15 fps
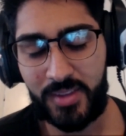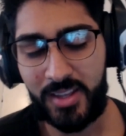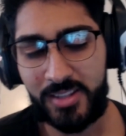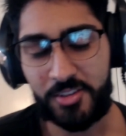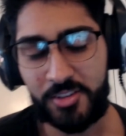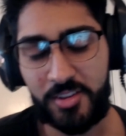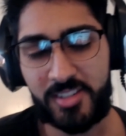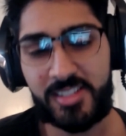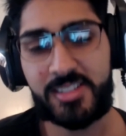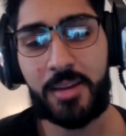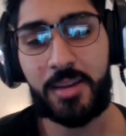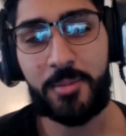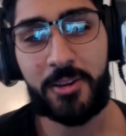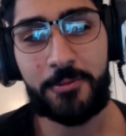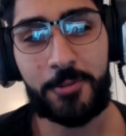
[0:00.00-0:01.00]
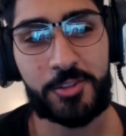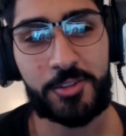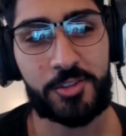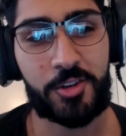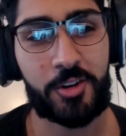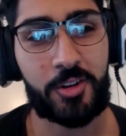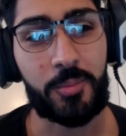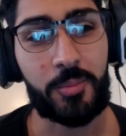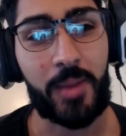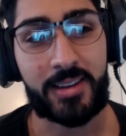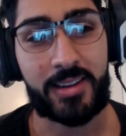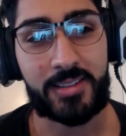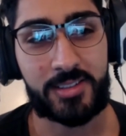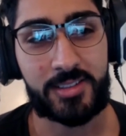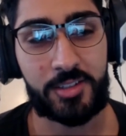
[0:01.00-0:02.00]
So this is coming full circle
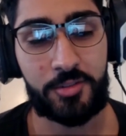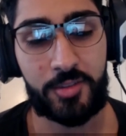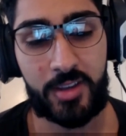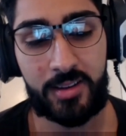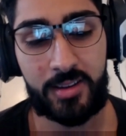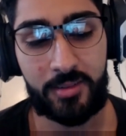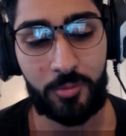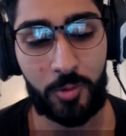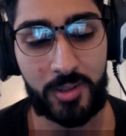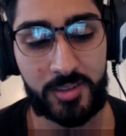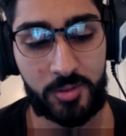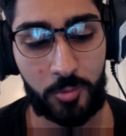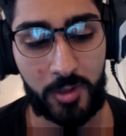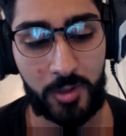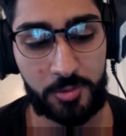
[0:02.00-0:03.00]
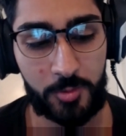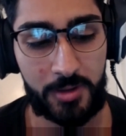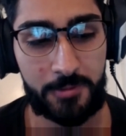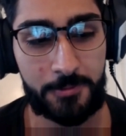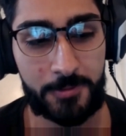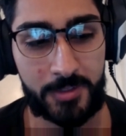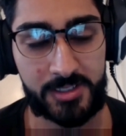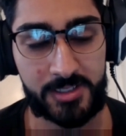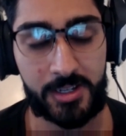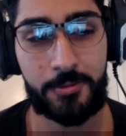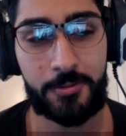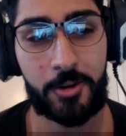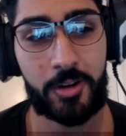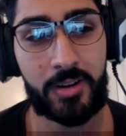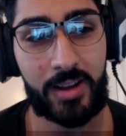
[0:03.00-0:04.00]
back to the once we've
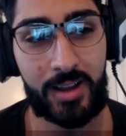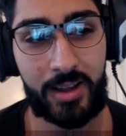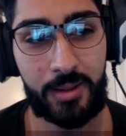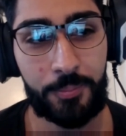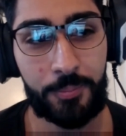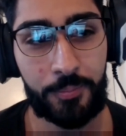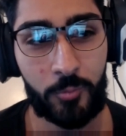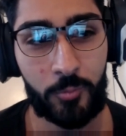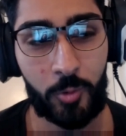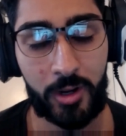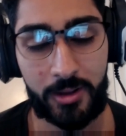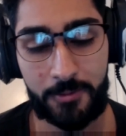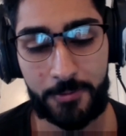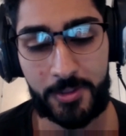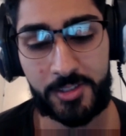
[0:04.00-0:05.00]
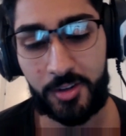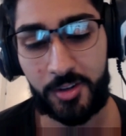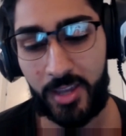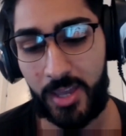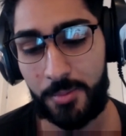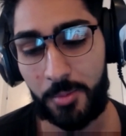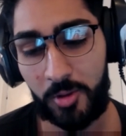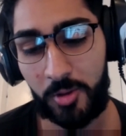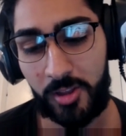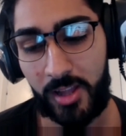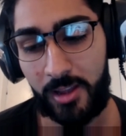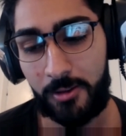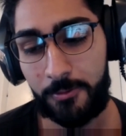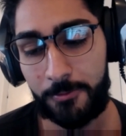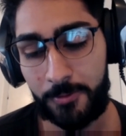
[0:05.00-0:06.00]
discovered what infants are capable
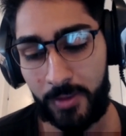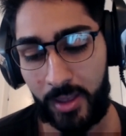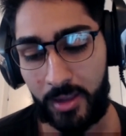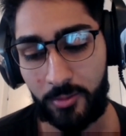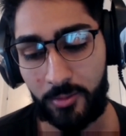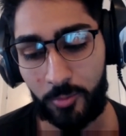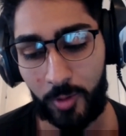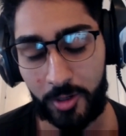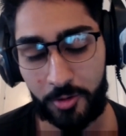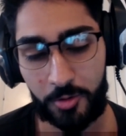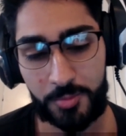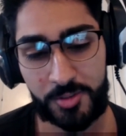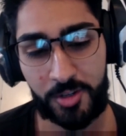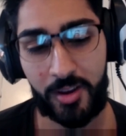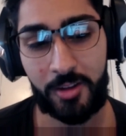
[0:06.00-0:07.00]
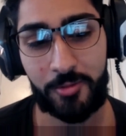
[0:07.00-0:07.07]
of and what groups are at